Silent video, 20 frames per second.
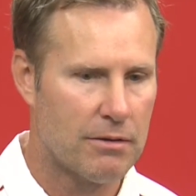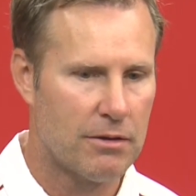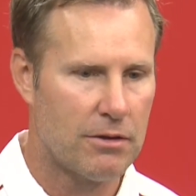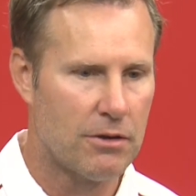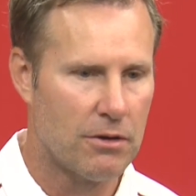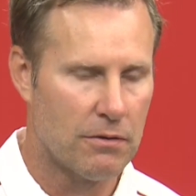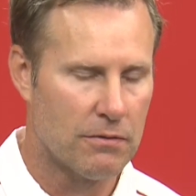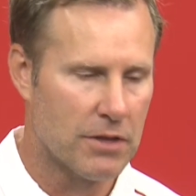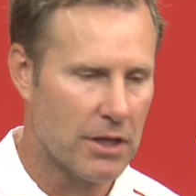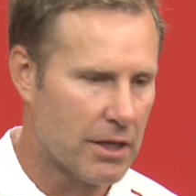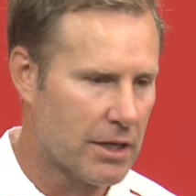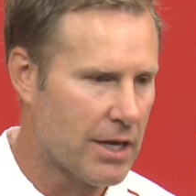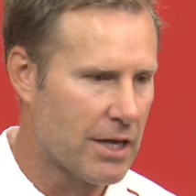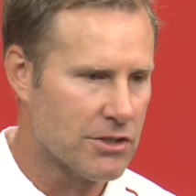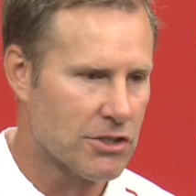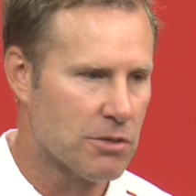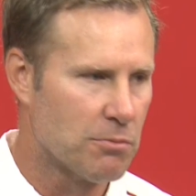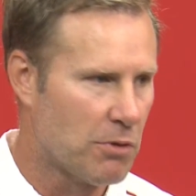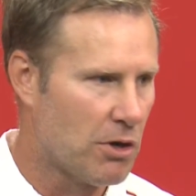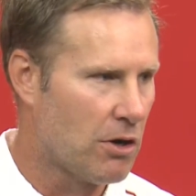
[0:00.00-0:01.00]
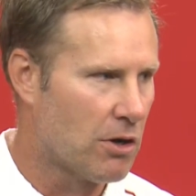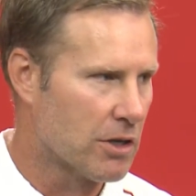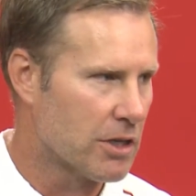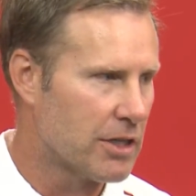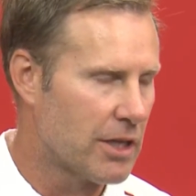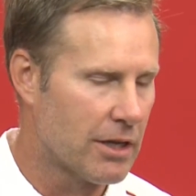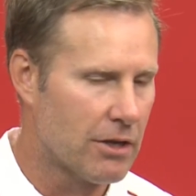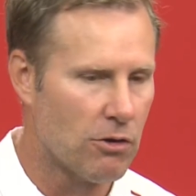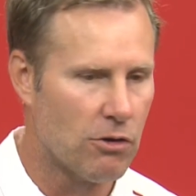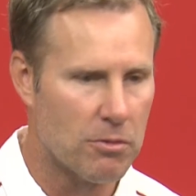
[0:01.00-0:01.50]
you know, when they catch the ball, can
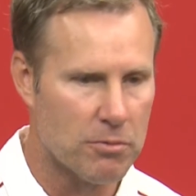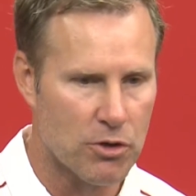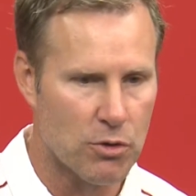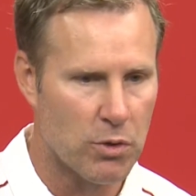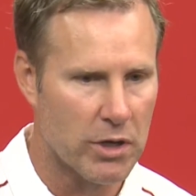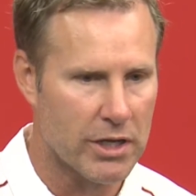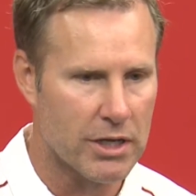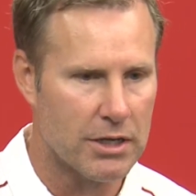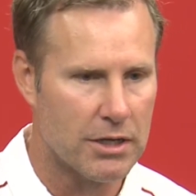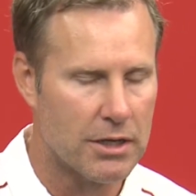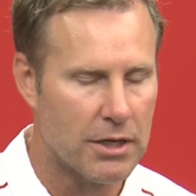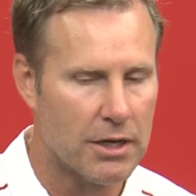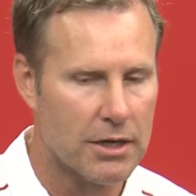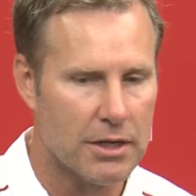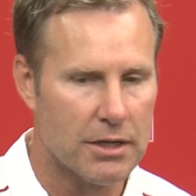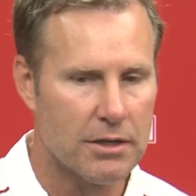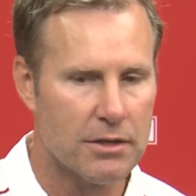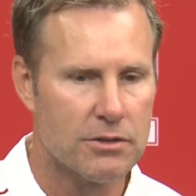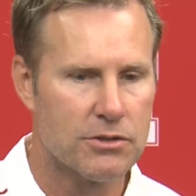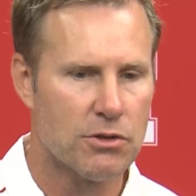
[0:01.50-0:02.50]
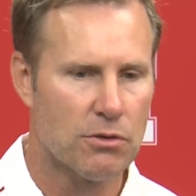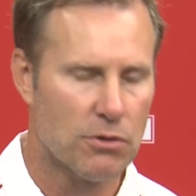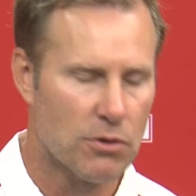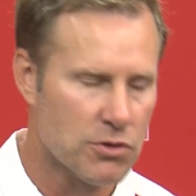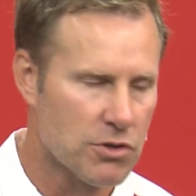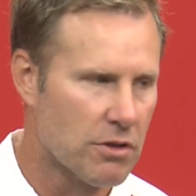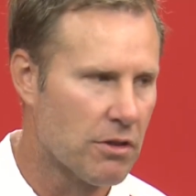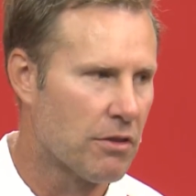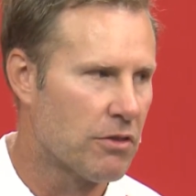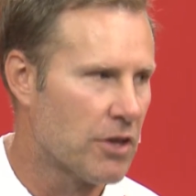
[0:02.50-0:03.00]
they go up quick and dunk it? So
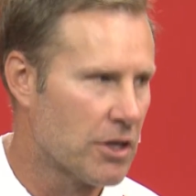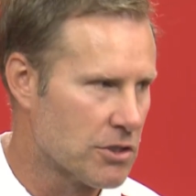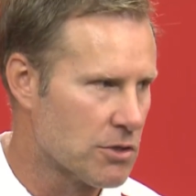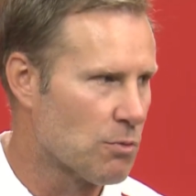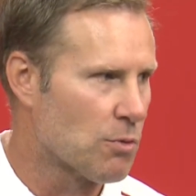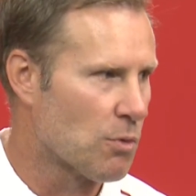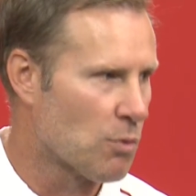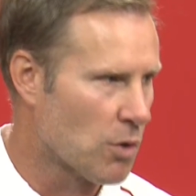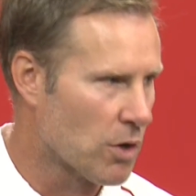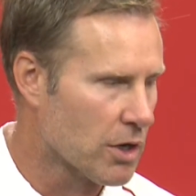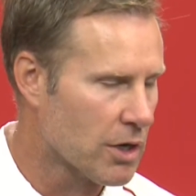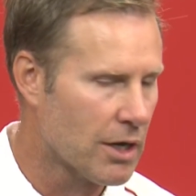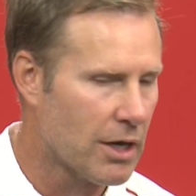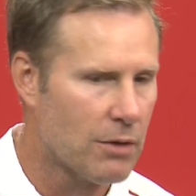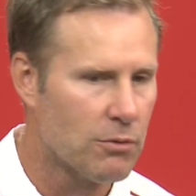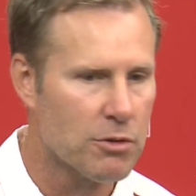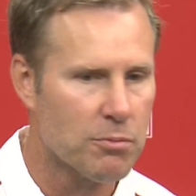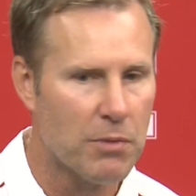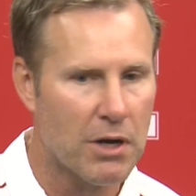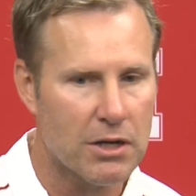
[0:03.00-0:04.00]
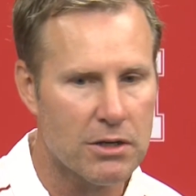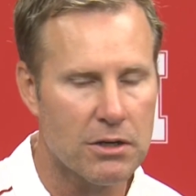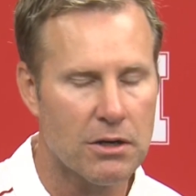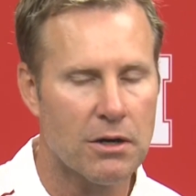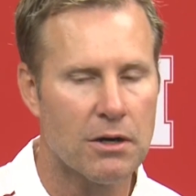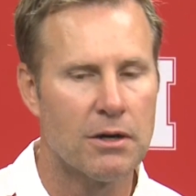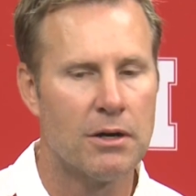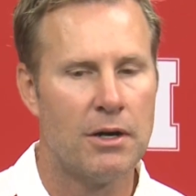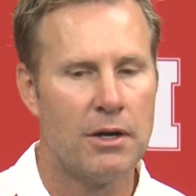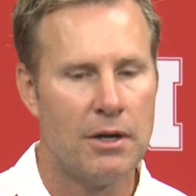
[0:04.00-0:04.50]
those are the things that we're working on with
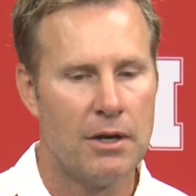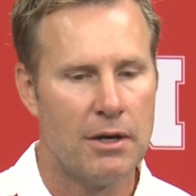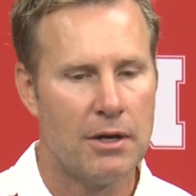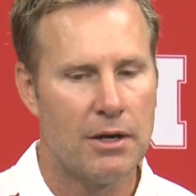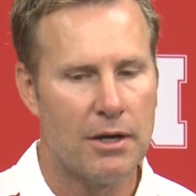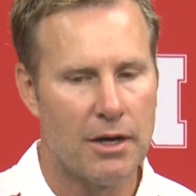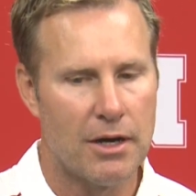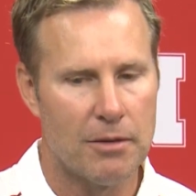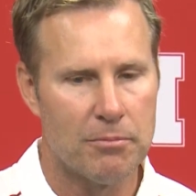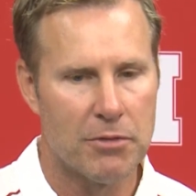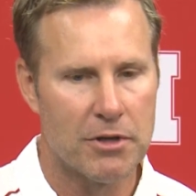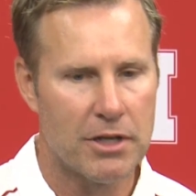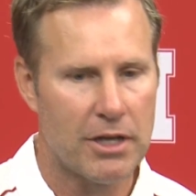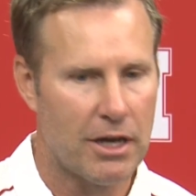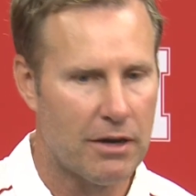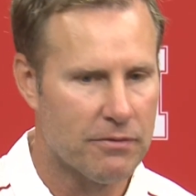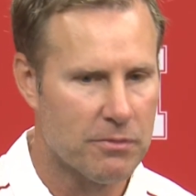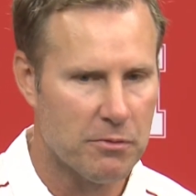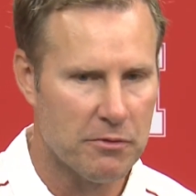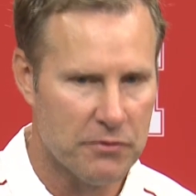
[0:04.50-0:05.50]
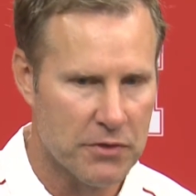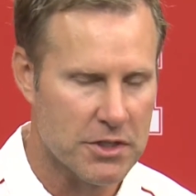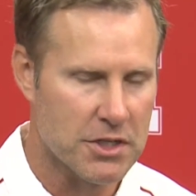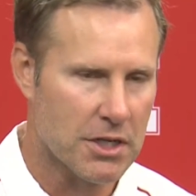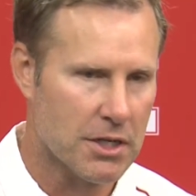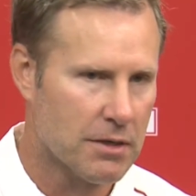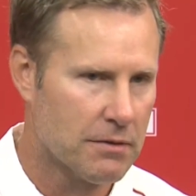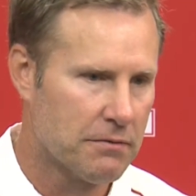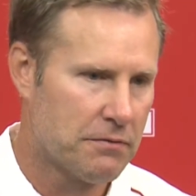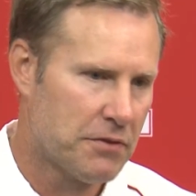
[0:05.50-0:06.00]
Matar. But yeah, from a
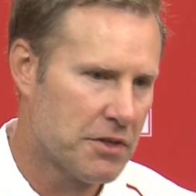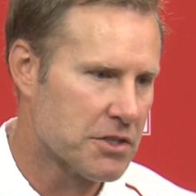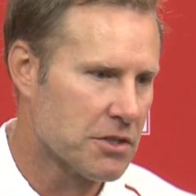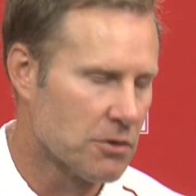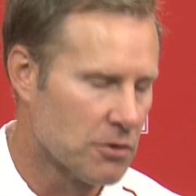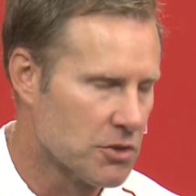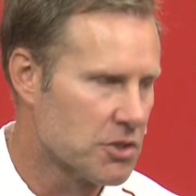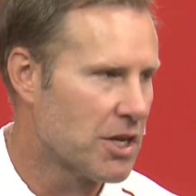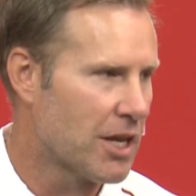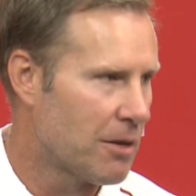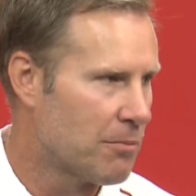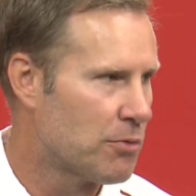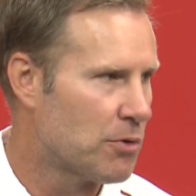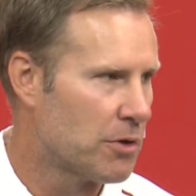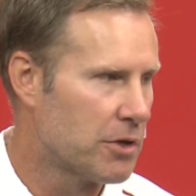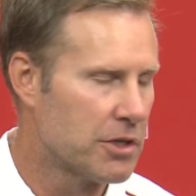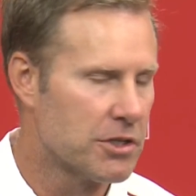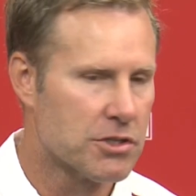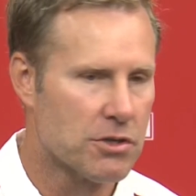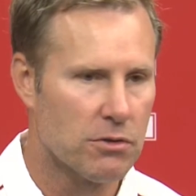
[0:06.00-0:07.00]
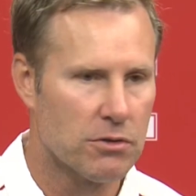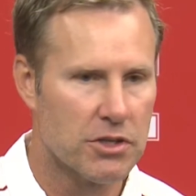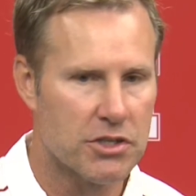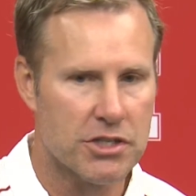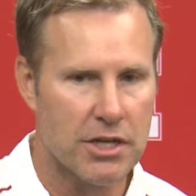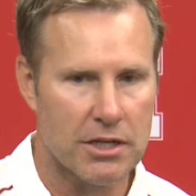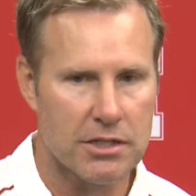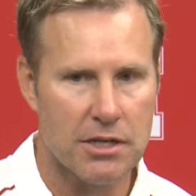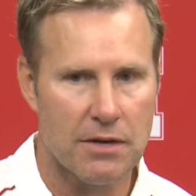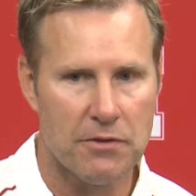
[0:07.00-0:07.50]
physical standpoint, he certainly
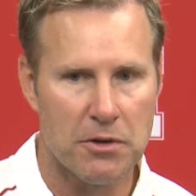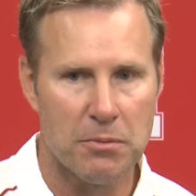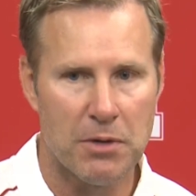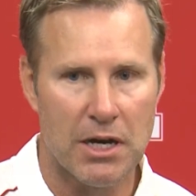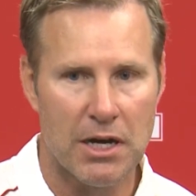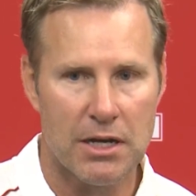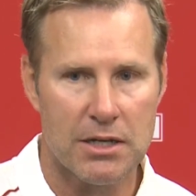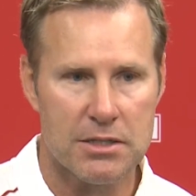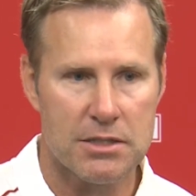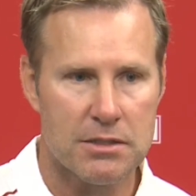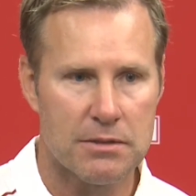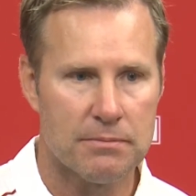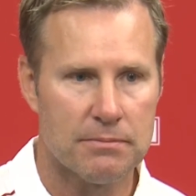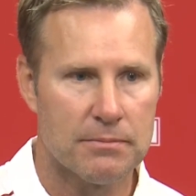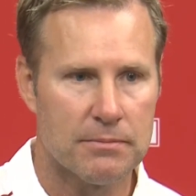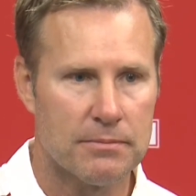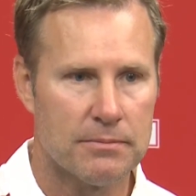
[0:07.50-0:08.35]
checks every box.